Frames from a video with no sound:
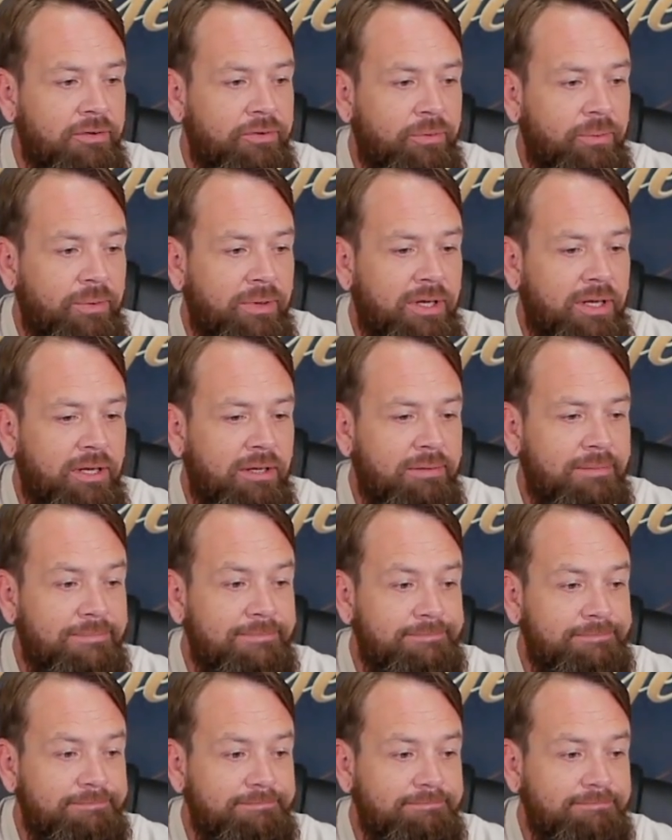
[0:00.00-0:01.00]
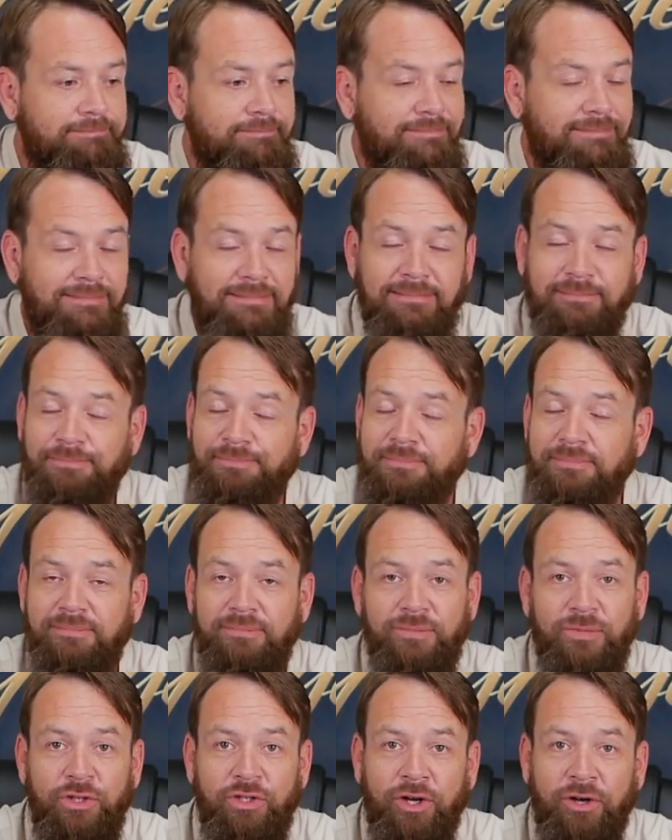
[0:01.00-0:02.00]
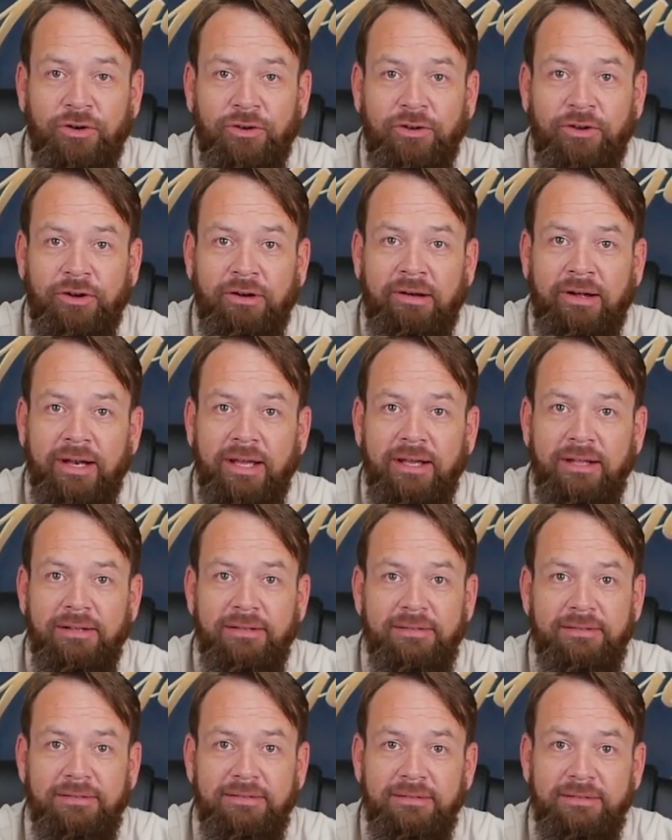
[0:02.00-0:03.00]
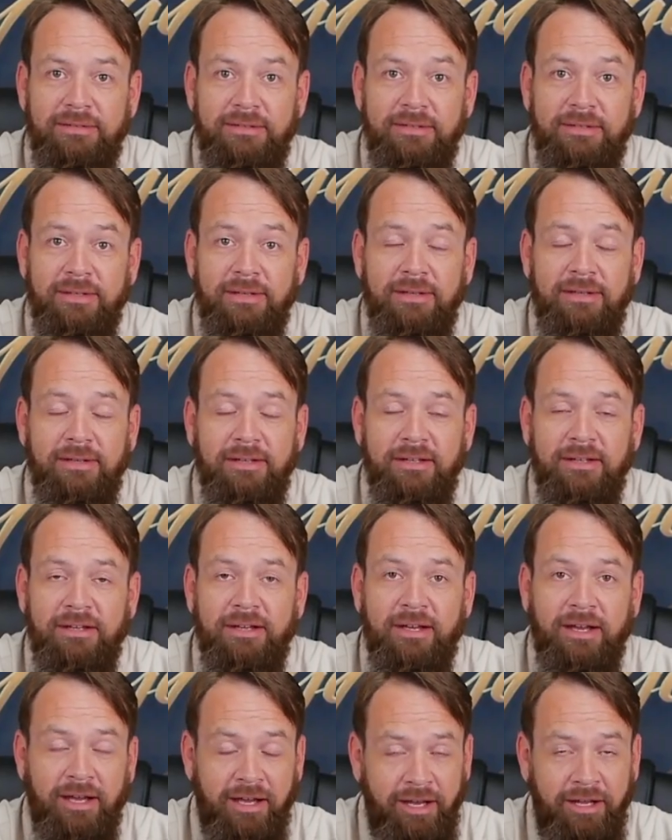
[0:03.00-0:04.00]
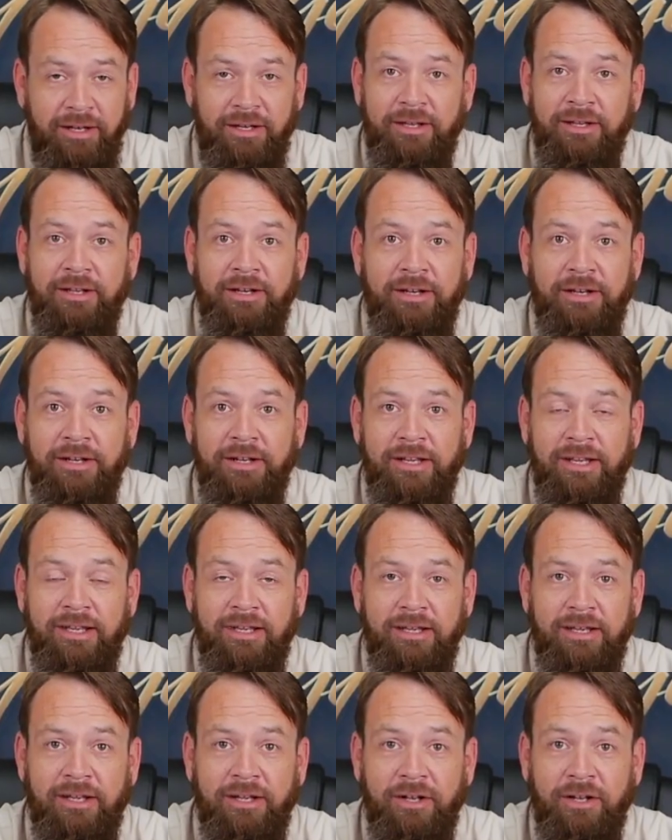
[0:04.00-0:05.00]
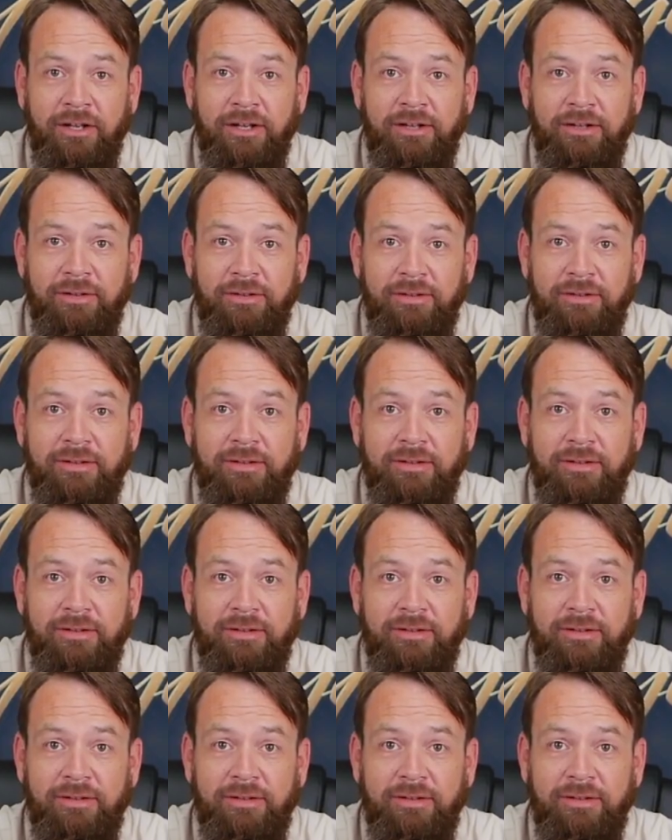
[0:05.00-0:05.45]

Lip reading: Well, doggone it, I did it again.